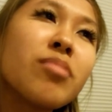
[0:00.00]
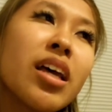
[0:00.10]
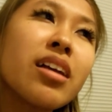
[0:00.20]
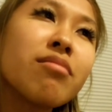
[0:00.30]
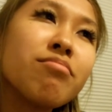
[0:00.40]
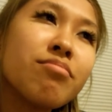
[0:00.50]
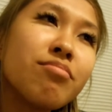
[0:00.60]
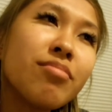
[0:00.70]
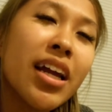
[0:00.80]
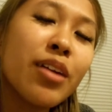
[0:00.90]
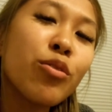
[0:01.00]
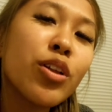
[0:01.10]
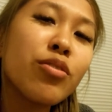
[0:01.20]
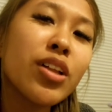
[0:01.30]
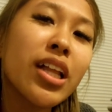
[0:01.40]
like I didn't
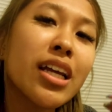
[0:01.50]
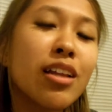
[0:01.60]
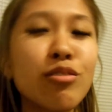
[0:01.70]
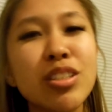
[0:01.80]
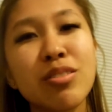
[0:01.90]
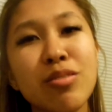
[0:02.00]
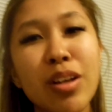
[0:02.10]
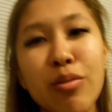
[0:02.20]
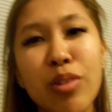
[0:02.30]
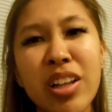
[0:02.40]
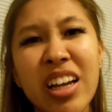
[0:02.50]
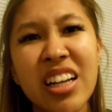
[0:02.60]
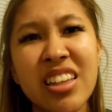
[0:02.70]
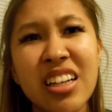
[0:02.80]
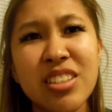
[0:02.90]
really feel like there was like really
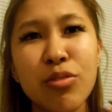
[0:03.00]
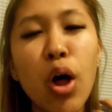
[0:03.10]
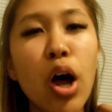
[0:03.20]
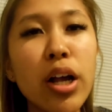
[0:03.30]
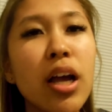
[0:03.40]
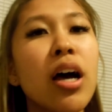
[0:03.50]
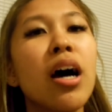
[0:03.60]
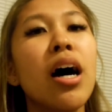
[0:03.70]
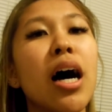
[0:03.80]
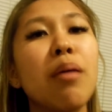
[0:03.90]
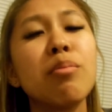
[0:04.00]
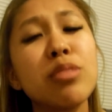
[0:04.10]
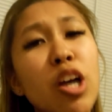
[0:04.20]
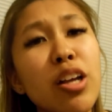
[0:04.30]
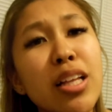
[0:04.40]
anything to vlog. Um,
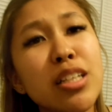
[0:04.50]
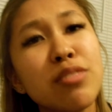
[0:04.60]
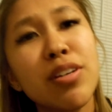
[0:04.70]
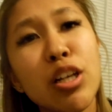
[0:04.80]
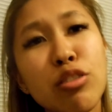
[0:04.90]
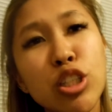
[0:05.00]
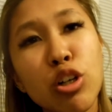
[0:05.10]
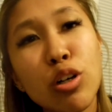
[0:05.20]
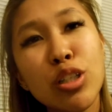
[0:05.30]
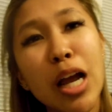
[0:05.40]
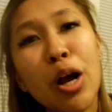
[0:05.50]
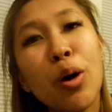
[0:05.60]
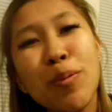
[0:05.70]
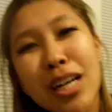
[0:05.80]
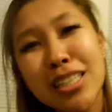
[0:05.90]
sorry that this video is short. I
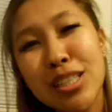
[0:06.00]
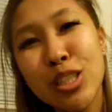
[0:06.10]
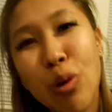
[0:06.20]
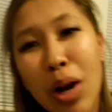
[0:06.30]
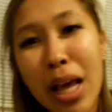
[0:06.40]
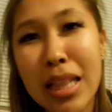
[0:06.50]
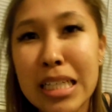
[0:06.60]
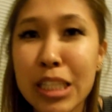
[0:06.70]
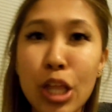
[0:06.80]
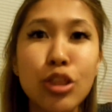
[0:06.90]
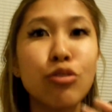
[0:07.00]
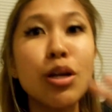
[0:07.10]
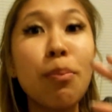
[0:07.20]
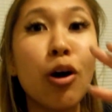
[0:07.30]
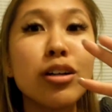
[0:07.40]
hope you guys enjoyed this
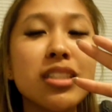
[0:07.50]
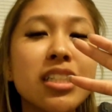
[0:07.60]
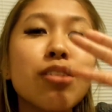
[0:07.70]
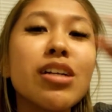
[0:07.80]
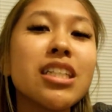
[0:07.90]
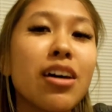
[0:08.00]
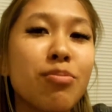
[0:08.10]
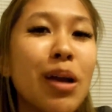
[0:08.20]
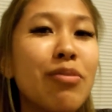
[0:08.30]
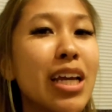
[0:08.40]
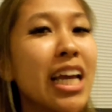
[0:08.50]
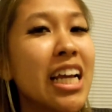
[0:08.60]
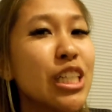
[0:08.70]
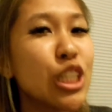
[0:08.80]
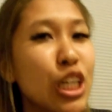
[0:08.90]
three-part series of my
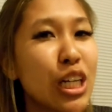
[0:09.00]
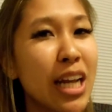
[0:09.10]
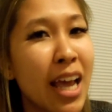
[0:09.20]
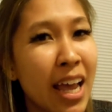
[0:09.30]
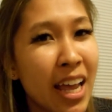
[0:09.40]
vacation.